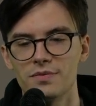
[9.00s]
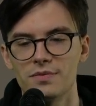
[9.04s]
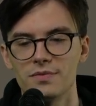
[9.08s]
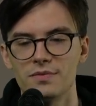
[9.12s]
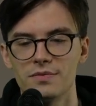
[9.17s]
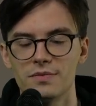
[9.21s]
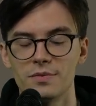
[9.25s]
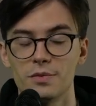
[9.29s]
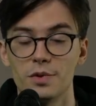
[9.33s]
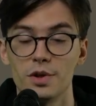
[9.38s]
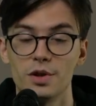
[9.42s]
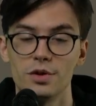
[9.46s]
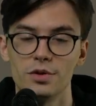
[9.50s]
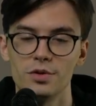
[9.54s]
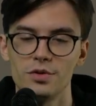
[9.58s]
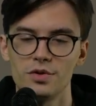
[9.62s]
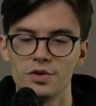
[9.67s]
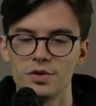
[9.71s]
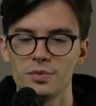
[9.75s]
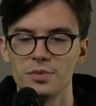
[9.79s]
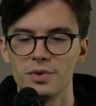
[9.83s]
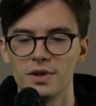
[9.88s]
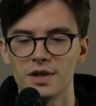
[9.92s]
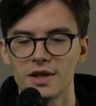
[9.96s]
used to
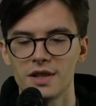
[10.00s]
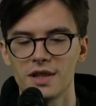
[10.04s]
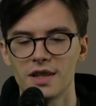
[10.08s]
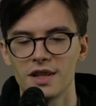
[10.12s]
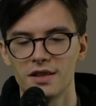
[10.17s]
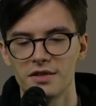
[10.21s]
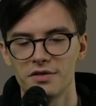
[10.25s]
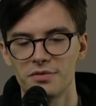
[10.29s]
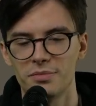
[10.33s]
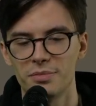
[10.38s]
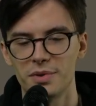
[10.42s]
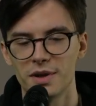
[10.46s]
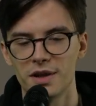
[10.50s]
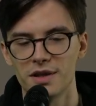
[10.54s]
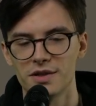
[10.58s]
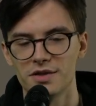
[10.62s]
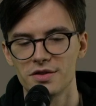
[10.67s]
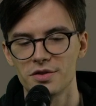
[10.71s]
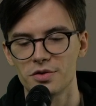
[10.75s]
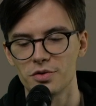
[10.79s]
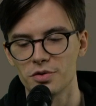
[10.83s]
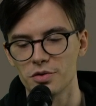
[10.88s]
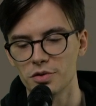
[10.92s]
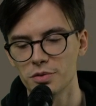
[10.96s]
be a Kyiv-based
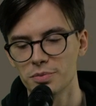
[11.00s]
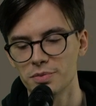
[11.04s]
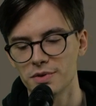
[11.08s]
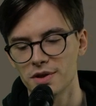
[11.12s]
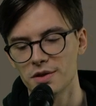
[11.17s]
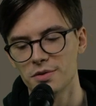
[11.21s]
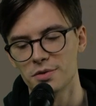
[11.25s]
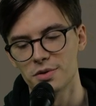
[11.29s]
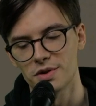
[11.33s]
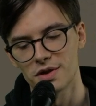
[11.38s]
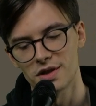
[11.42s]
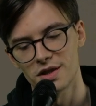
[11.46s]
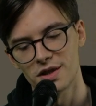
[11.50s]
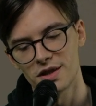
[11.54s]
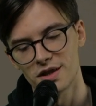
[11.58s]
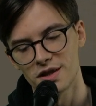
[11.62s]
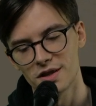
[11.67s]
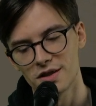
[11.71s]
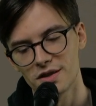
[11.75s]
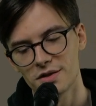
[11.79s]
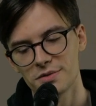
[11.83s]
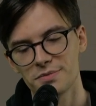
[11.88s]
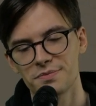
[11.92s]
group. Now we're here.